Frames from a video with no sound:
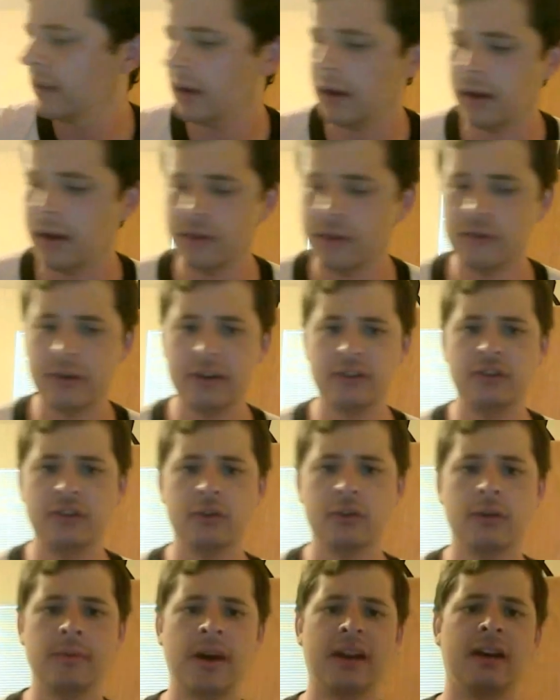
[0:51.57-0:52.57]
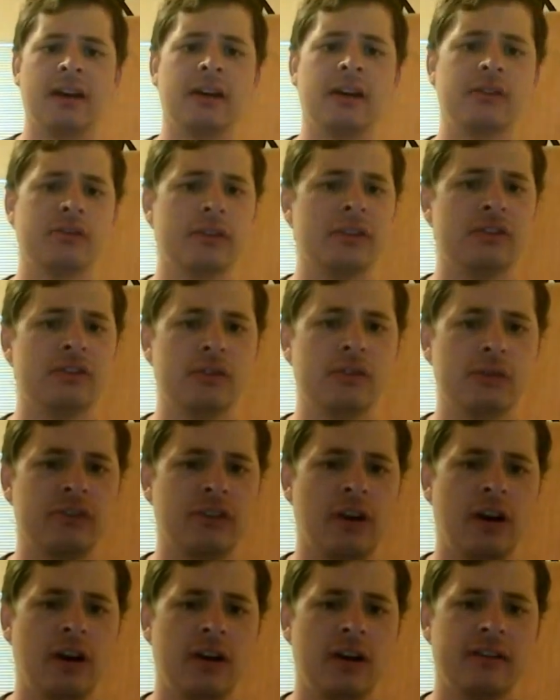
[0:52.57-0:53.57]
102, about 102
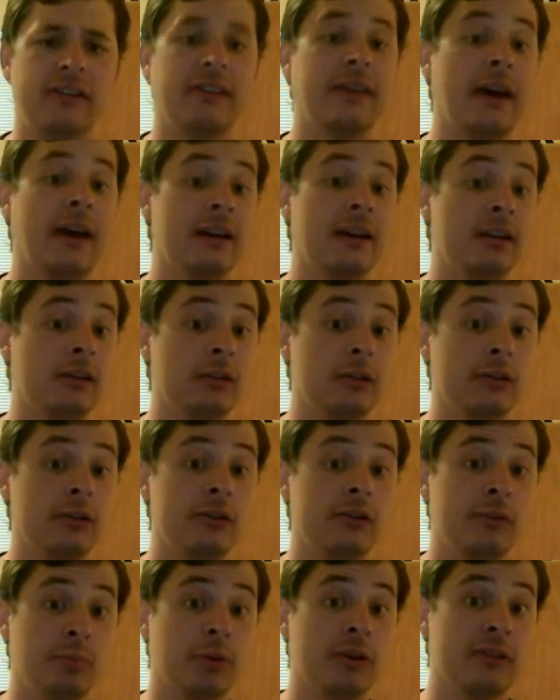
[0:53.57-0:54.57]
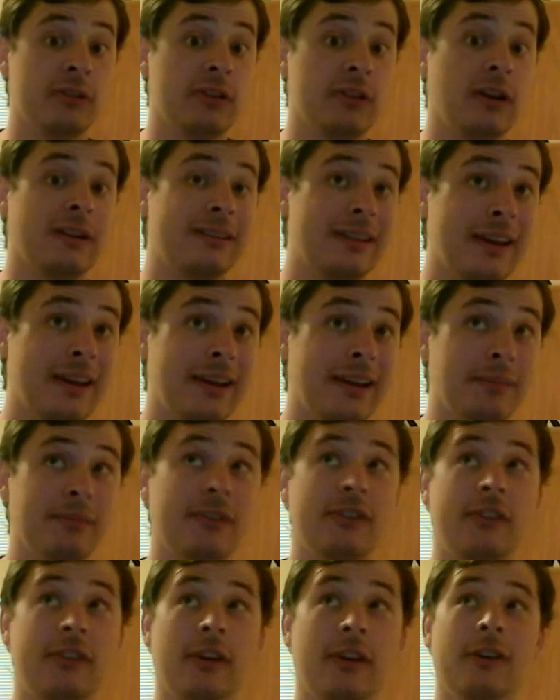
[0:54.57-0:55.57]
songs, and that includes books on tape,
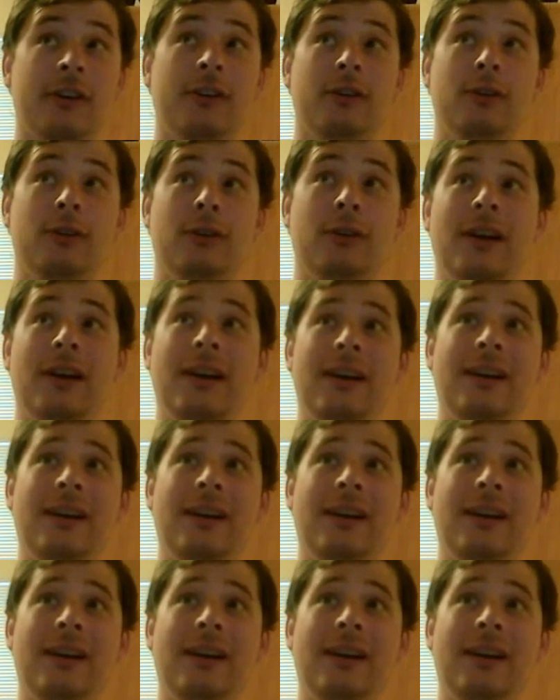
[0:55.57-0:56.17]
so